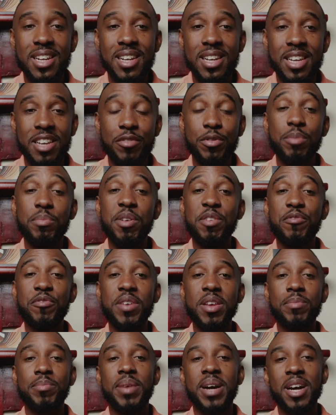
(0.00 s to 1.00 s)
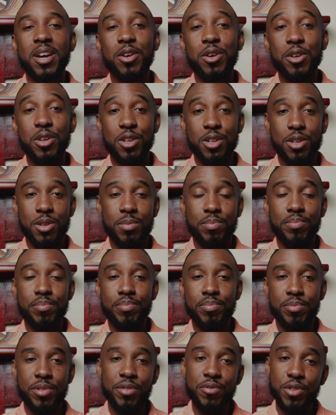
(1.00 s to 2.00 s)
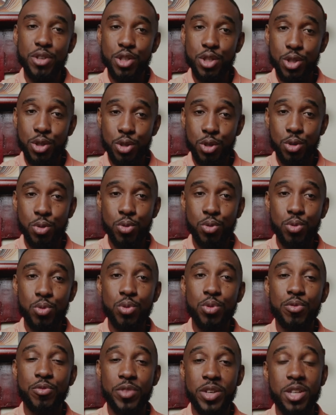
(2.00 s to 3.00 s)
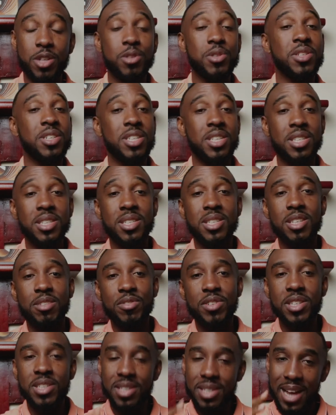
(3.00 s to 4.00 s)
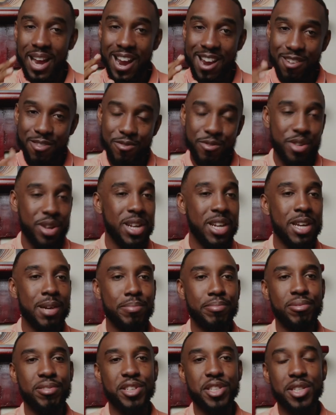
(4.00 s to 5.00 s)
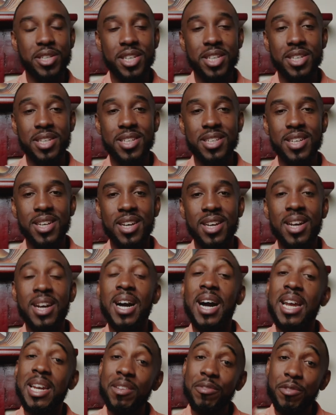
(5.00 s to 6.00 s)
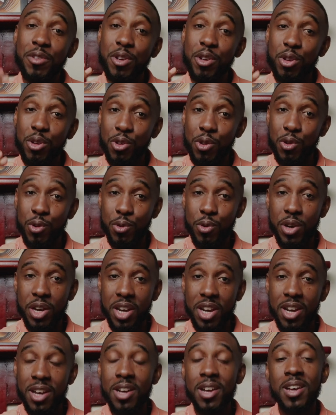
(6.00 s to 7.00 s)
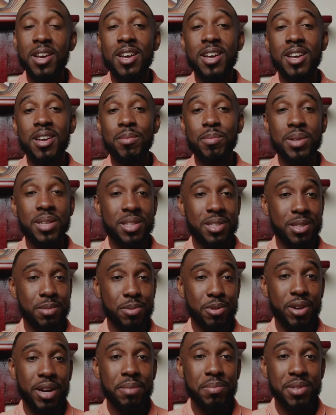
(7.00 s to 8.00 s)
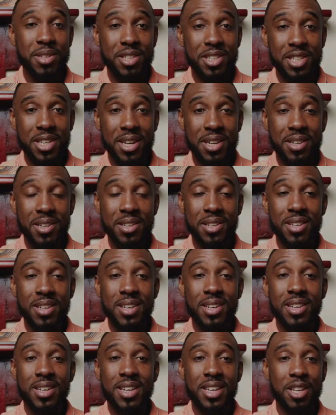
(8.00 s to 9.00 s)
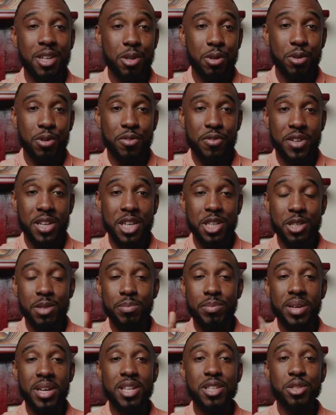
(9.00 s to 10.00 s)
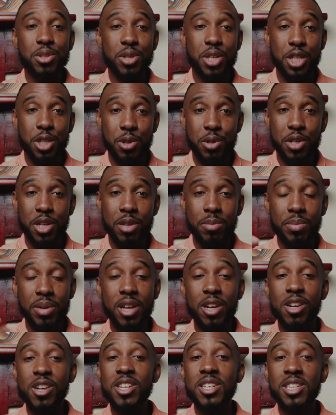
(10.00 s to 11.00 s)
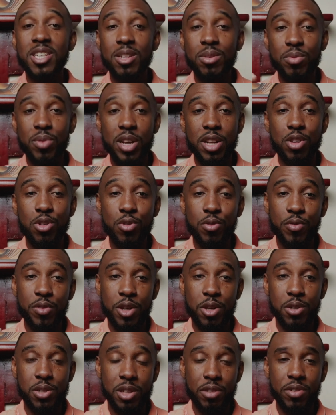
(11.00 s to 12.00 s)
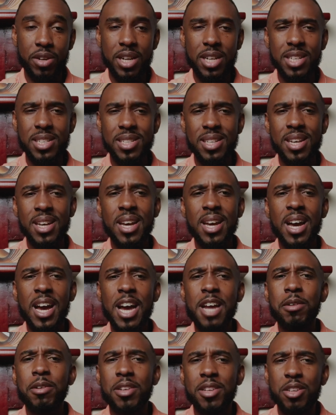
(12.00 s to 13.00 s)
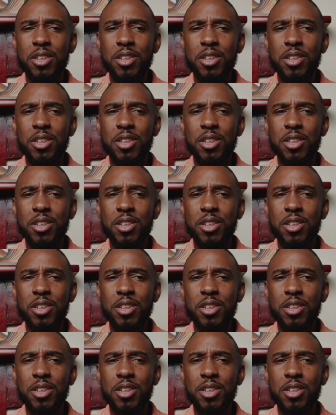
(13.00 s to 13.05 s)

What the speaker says: given me feedback on the previous 2 videos in this series. I really appreciate it. And if you're new here, please subscribe to the channel, hit the notification bell so that you can be alerted when new videos are released, and